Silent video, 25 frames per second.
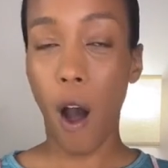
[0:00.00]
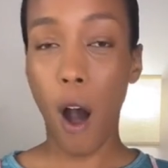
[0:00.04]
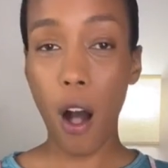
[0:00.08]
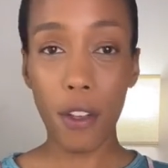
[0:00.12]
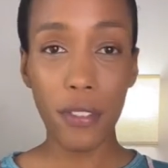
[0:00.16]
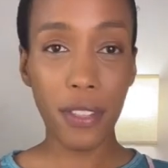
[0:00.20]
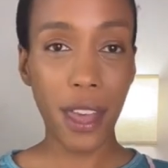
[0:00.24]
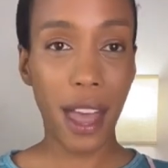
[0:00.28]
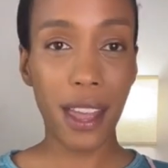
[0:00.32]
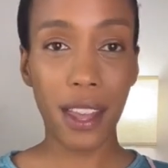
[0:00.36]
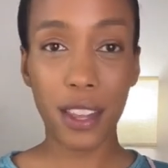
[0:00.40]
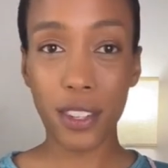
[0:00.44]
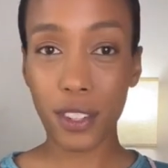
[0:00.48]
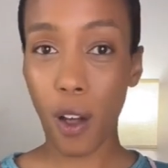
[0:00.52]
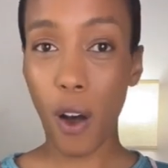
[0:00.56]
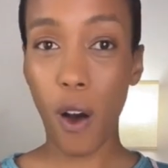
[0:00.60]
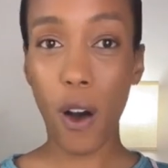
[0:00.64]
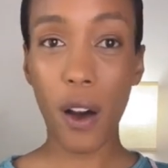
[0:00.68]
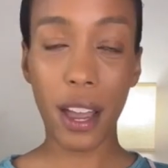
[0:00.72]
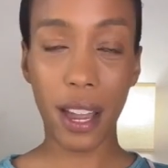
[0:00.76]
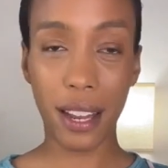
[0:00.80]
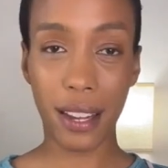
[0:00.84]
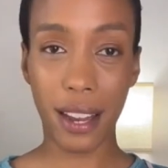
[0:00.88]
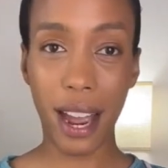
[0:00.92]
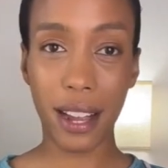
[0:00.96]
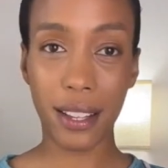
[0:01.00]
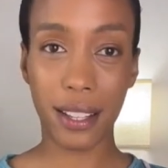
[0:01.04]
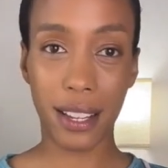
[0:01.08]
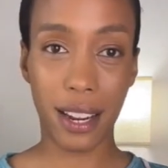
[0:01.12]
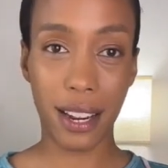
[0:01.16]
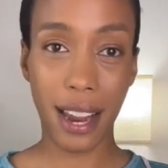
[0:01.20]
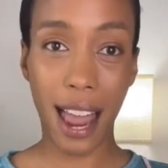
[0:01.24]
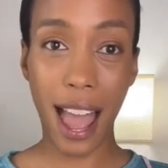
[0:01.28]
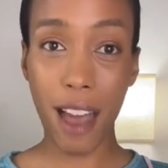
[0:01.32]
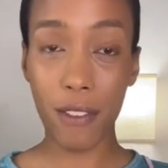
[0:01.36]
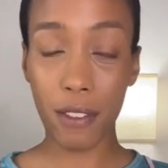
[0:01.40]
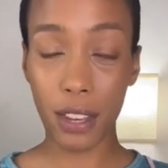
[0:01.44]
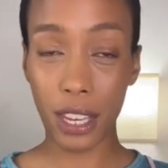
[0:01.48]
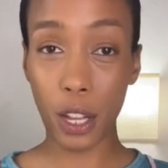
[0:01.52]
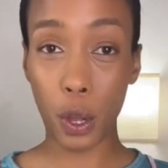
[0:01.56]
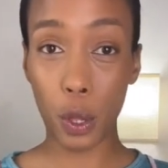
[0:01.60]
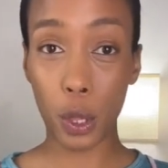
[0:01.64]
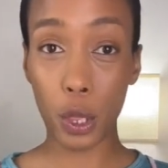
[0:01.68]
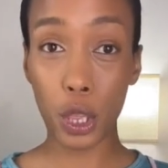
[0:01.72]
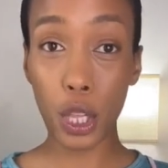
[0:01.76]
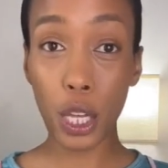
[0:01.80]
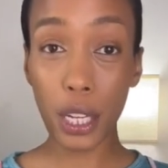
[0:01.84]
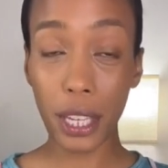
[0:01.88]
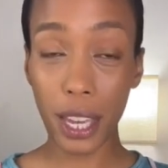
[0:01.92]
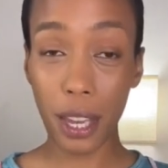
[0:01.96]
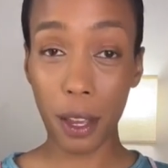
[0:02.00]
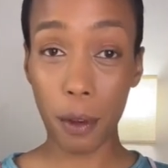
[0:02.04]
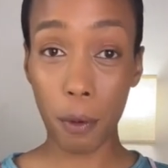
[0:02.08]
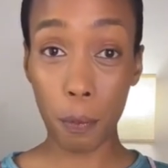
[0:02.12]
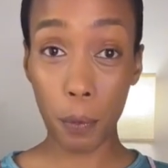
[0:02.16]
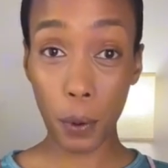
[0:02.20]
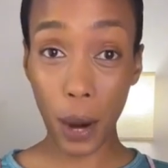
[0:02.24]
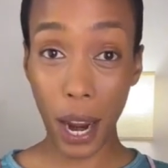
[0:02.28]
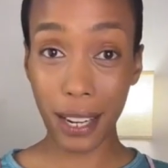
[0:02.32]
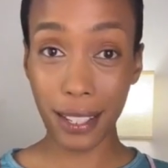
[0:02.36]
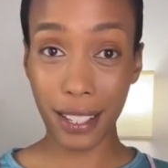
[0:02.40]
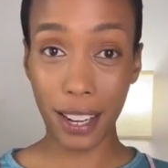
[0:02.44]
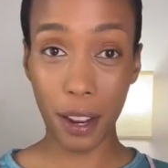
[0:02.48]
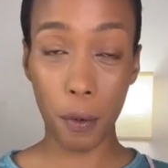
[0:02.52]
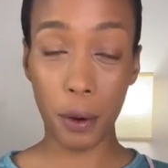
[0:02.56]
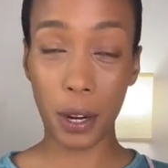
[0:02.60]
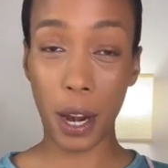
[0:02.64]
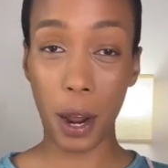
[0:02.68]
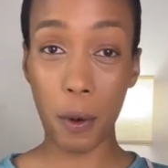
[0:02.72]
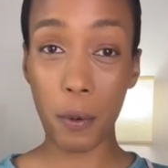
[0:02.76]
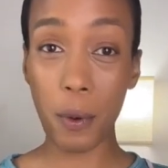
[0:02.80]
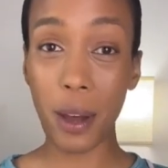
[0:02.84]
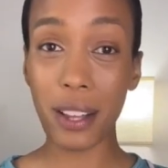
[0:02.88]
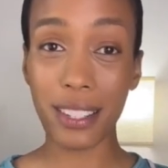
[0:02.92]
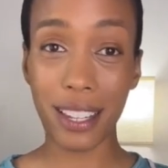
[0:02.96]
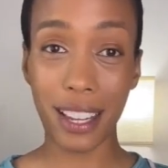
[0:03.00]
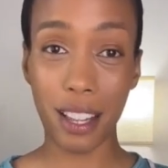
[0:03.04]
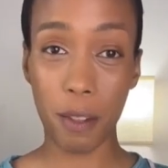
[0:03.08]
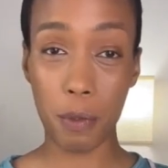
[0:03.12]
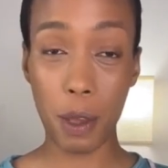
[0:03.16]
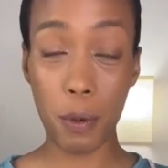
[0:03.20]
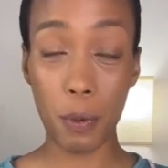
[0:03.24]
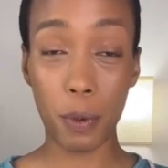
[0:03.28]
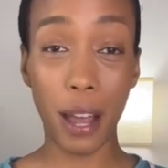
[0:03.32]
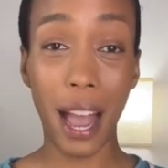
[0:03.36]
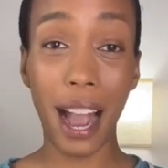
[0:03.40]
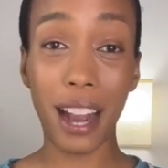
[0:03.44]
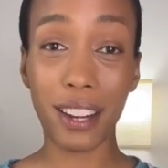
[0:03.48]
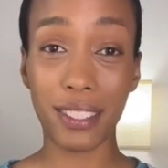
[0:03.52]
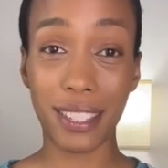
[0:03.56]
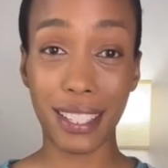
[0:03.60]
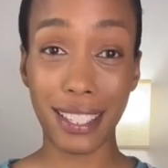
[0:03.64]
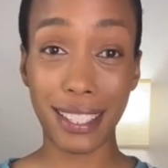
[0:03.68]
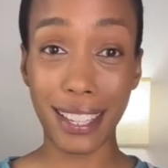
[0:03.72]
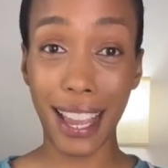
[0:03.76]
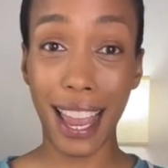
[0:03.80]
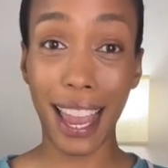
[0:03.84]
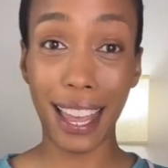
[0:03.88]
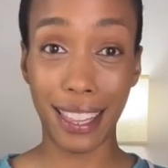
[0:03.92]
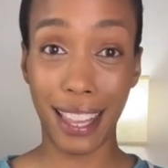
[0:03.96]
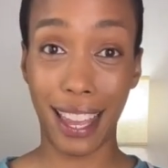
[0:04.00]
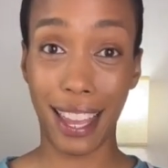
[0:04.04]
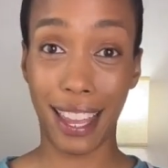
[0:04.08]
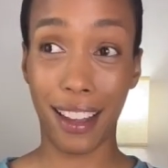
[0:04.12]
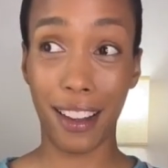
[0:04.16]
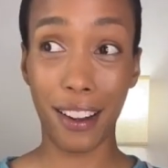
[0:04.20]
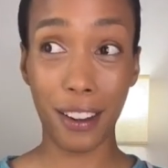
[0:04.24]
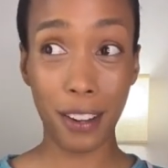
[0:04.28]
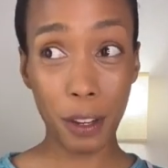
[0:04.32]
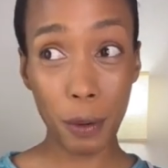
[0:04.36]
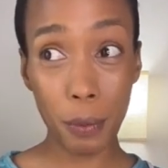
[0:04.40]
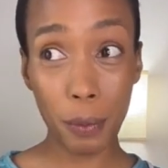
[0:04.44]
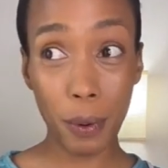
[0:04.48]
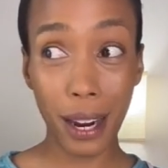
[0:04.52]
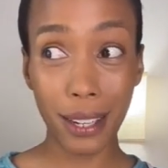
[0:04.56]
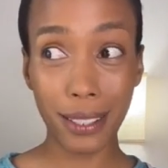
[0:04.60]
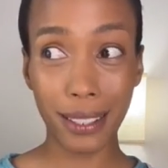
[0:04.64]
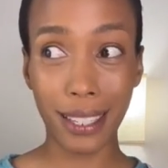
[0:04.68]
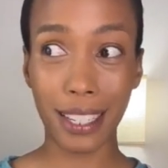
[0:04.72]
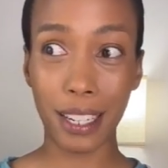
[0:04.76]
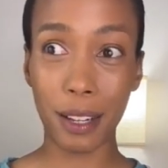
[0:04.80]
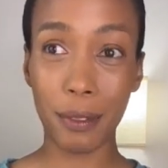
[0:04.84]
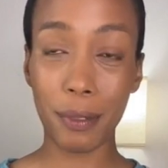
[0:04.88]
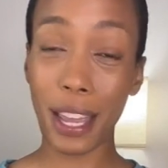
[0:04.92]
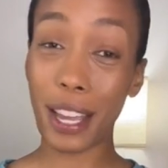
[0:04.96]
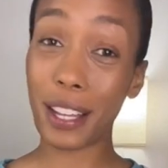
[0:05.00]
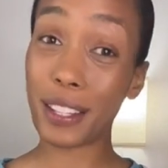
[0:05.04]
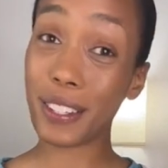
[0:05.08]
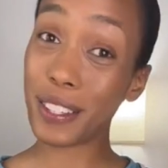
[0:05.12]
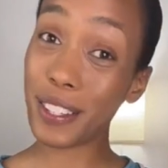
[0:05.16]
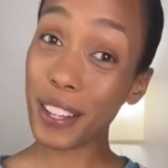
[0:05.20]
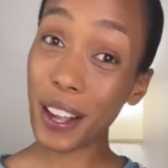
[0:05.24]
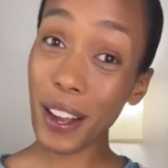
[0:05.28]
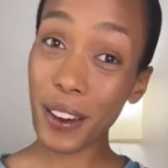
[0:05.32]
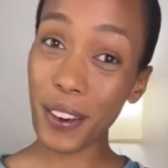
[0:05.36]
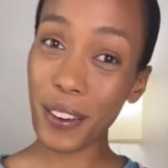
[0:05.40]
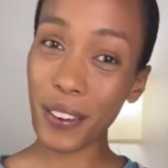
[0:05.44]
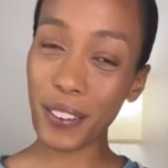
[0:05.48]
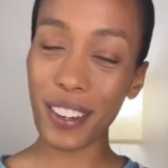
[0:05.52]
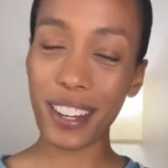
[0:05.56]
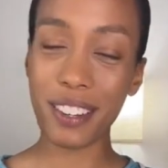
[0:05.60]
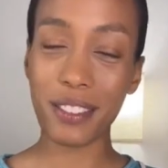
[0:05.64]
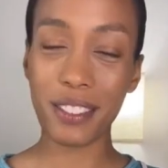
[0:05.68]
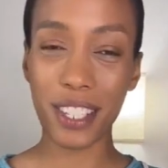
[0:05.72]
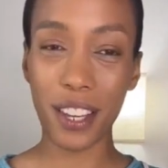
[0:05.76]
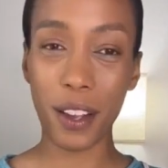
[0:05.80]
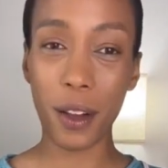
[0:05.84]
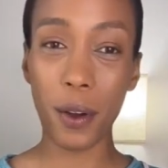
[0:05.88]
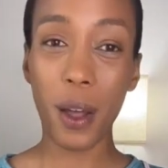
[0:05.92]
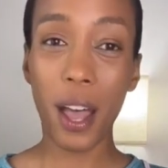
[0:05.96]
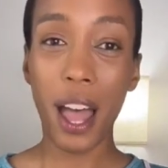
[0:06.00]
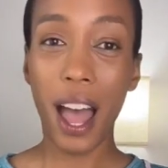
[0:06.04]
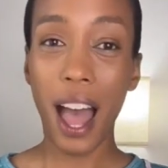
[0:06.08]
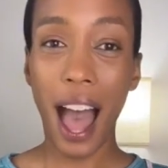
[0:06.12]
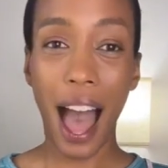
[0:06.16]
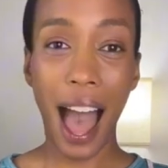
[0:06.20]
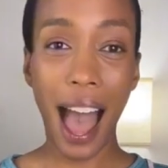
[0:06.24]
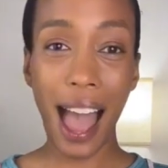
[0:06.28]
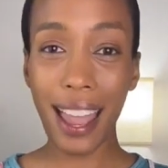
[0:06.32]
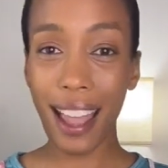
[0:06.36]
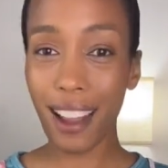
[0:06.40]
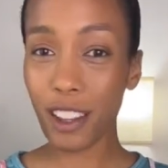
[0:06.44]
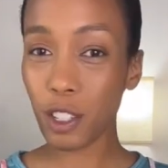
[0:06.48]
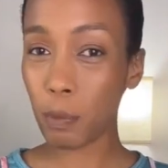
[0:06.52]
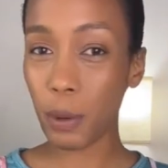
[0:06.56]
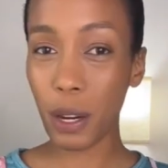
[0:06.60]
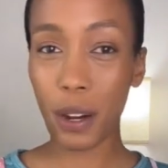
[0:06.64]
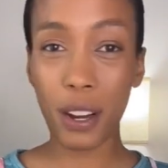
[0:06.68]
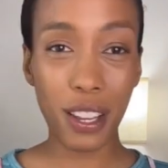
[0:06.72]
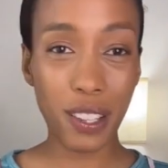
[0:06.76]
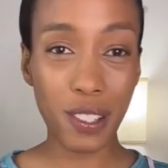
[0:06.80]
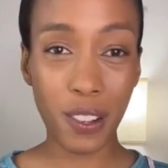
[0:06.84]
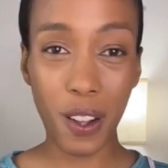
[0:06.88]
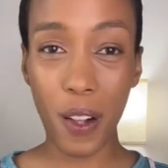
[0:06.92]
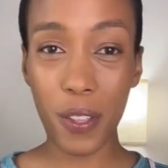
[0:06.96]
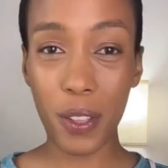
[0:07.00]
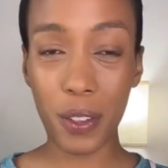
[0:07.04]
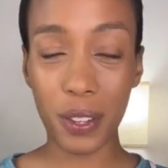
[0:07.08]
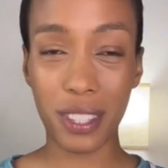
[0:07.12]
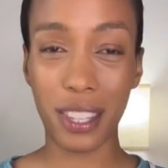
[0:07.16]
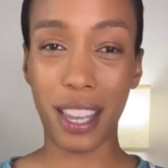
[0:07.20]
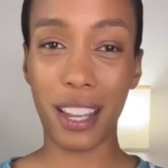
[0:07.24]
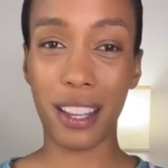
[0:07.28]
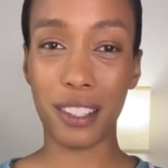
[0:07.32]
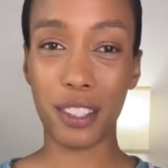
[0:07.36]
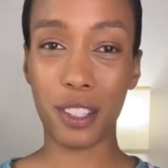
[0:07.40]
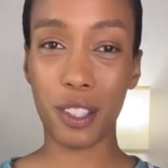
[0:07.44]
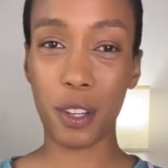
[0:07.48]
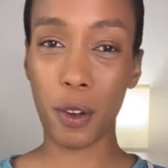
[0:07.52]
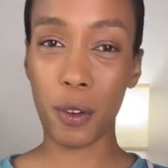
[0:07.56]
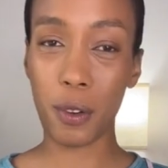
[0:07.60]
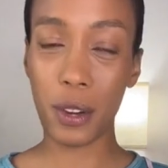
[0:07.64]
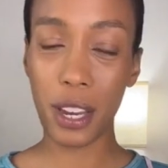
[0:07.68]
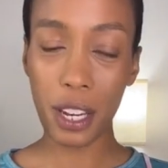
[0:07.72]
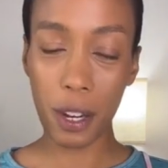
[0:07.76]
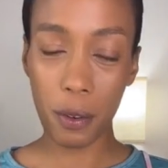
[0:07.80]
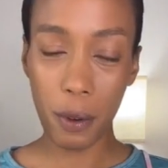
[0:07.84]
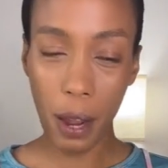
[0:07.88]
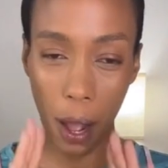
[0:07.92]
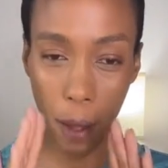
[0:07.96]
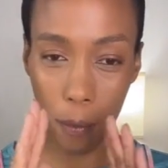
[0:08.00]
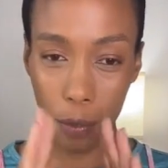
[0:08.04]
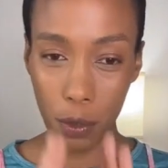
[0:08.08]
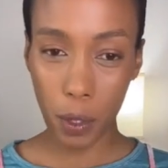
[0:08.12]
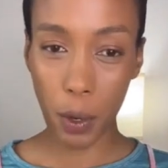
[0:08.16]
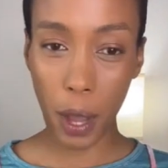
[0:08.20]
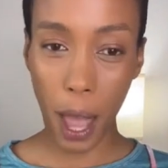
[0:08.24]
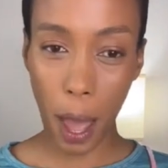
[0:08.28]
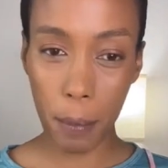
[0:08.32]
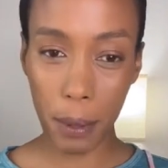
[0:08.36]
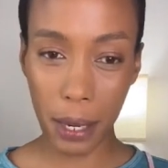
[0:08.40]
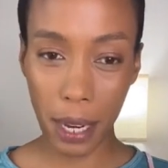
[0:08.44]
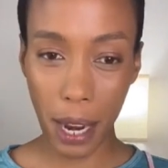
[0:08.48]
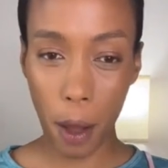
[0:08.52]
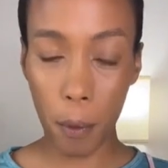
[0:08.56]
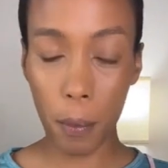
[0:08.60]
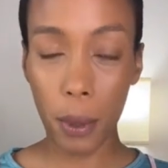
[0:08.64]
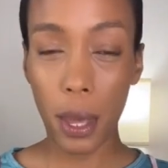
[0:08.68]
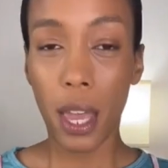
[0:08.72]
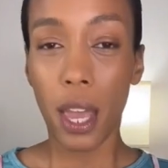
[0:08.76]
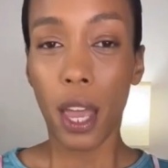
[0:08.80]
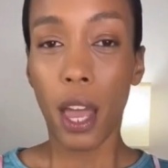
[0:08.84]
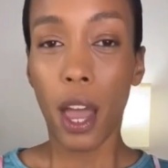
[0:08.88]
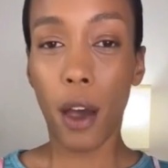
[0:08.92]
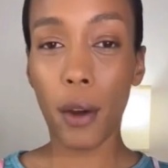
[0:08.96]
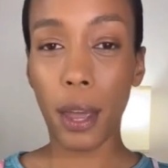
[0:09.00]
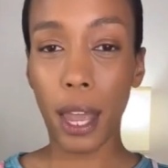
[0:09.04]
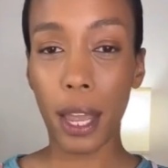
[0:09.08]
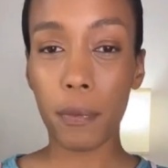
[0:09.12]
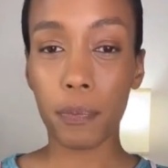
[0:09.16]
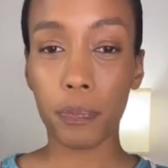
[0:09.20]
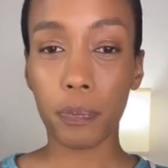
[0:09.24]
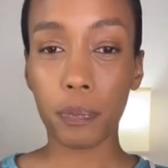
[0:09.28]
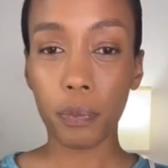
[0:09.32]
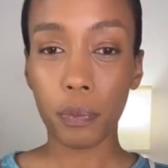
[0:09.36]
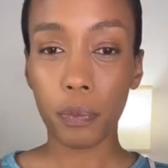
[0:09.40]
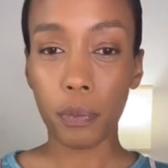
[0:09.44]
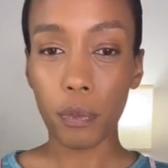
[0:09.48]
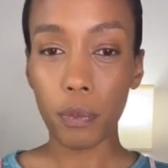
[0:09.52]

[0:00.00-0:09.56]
All of that is all connected, and having, looking pregnant when I wasn't, people actually saying like, "Are you pregnant?" I'm like, "No." So I experienced all those things. So anyway, I'm so happy to help. Okay.